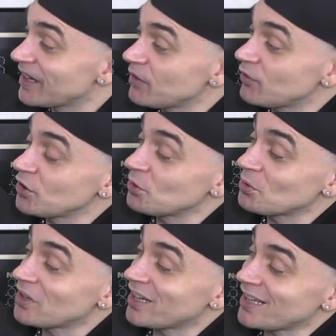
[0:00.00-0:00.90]
Anything
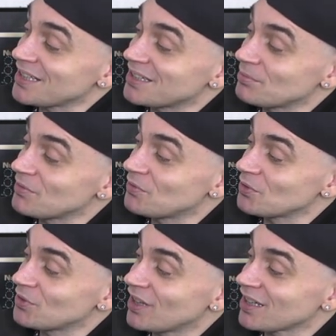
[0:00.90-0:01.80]
you want to add
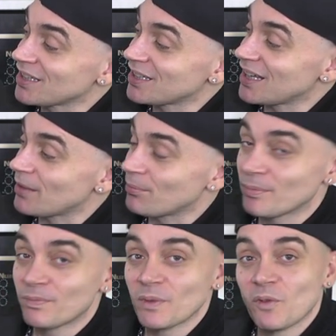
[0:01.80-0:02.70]
before ducking
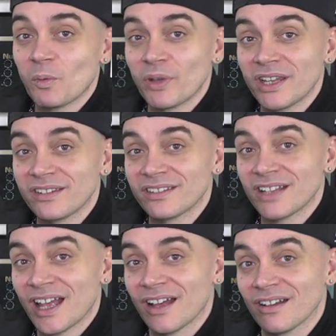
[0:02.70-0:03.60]
out, but before
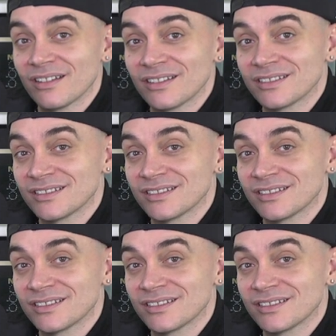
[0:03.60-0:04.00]
piecing out?